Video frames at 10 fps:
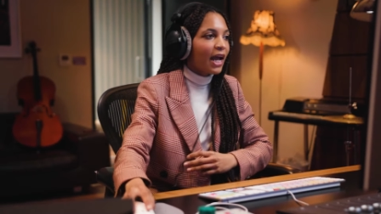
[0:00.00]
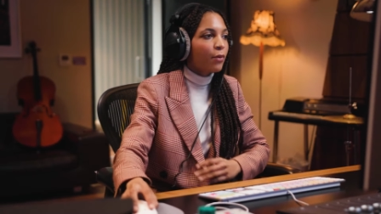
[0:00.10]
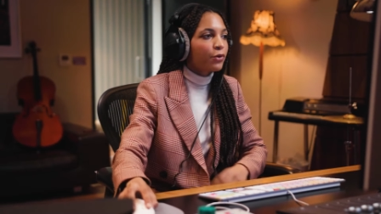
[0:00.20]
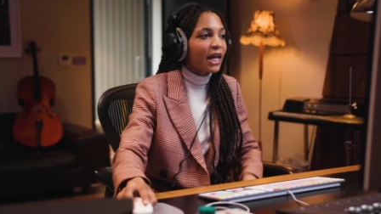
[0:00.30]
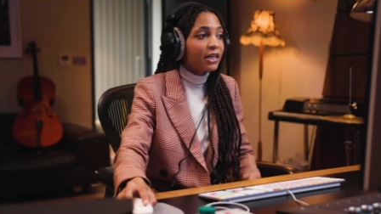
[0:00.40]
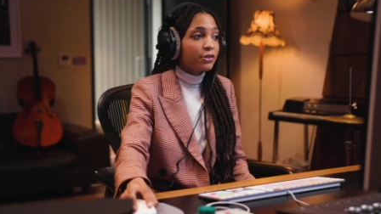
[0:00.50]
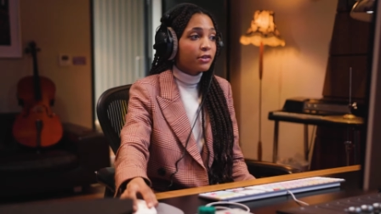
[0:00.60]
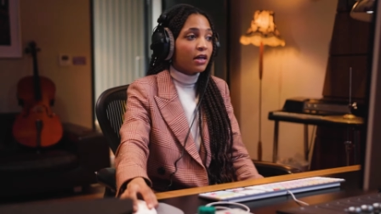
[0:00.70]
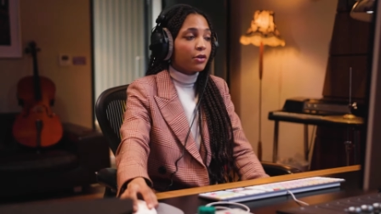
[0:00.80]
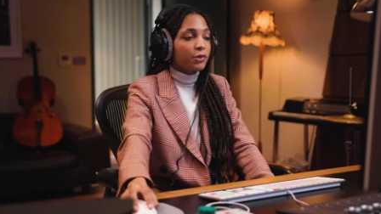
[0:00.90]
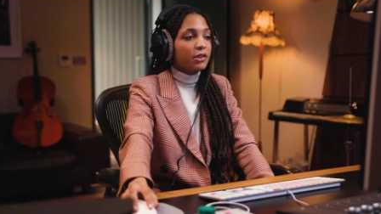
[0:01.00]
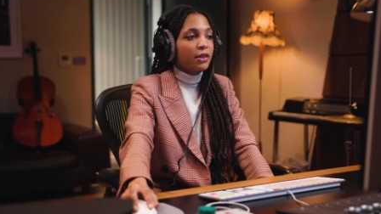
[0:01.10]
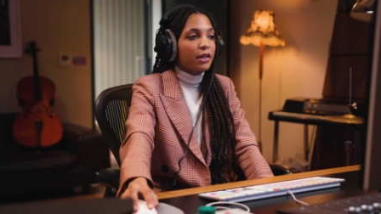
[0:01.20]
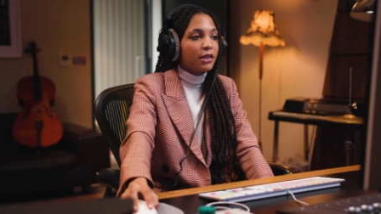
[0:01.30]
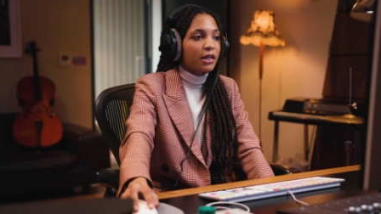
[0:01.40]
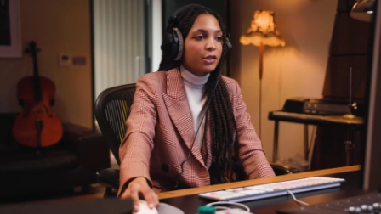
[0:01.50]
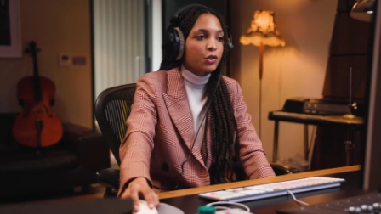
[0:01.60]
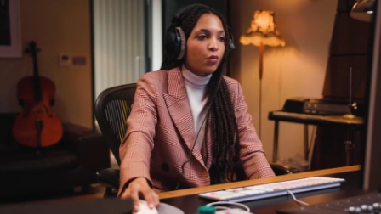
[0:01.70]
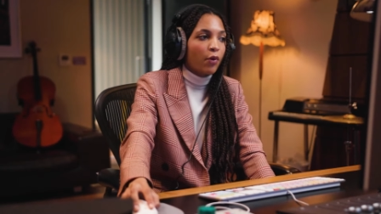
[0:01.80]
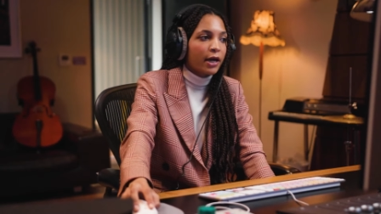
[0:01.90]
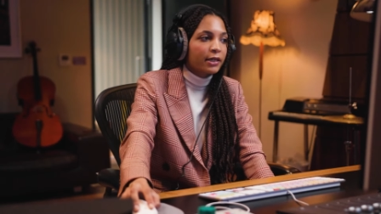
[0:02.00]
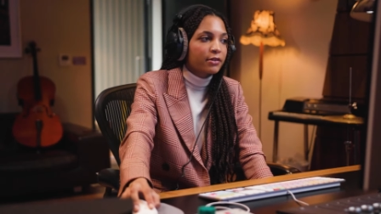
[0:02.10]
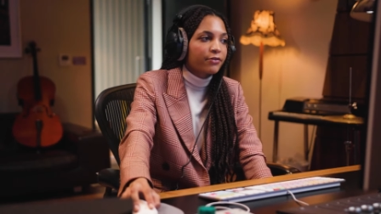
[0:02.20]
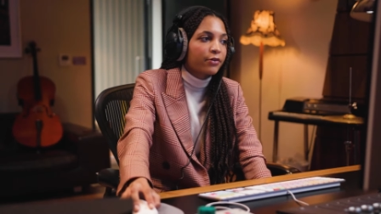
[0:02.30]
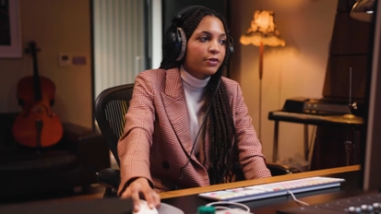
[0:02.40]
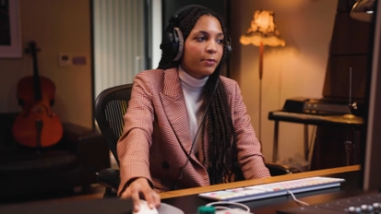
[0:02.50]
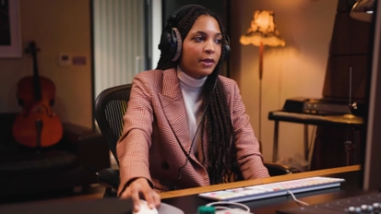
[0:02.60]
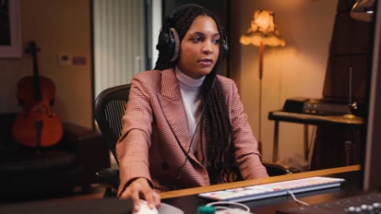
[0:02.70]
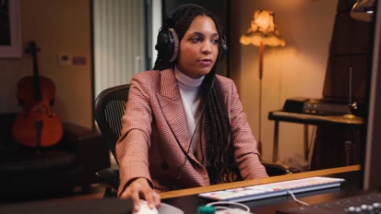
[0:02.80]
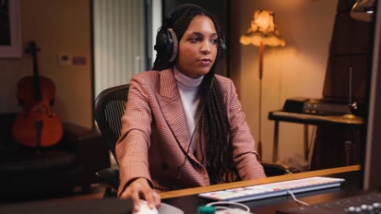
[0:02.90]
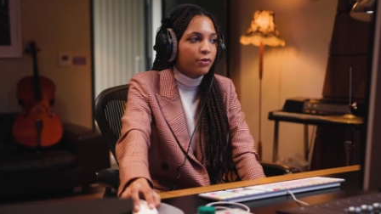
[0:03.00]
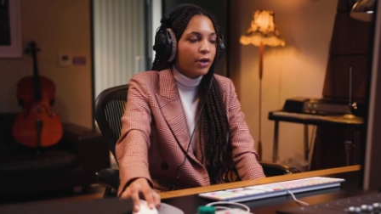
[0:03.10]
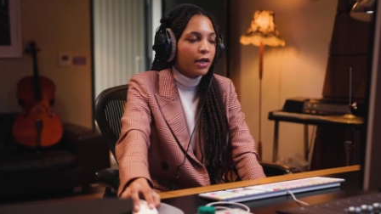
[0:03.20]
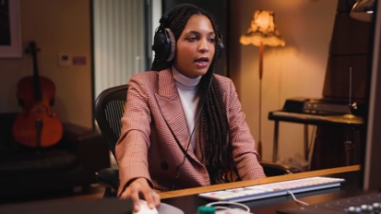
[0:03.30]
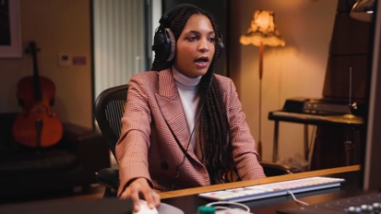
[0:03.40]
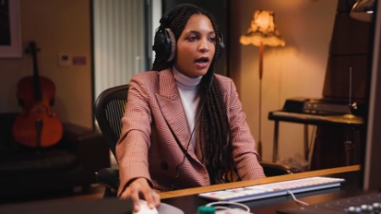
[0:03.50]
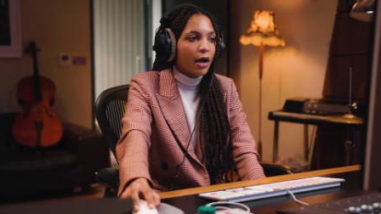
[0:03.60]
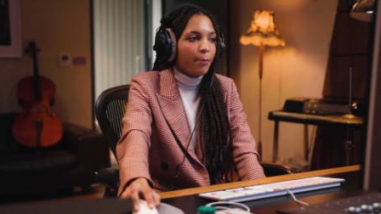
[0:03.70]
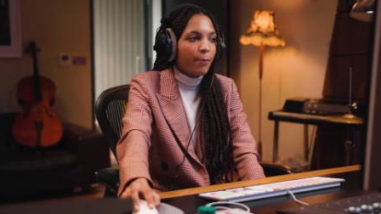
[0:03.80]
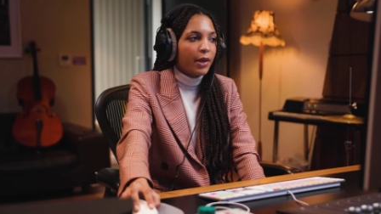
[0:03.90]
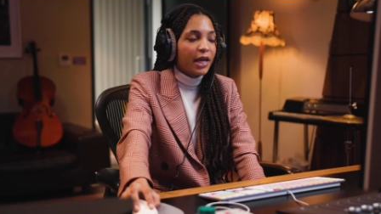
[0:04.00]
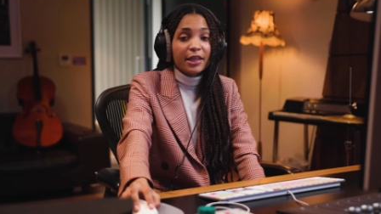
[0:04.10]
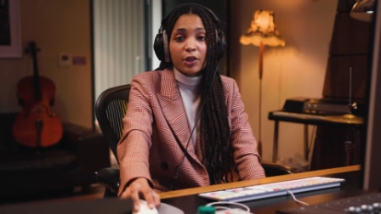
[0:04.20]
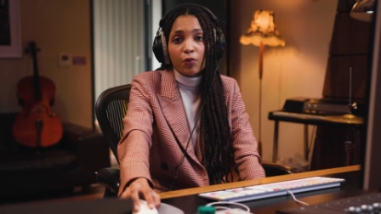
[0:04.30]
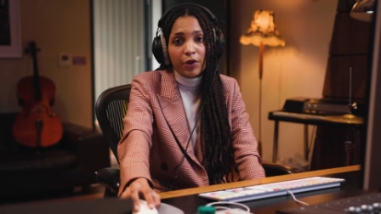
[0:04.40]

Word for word: I would like to start with something that is quite fundamental in the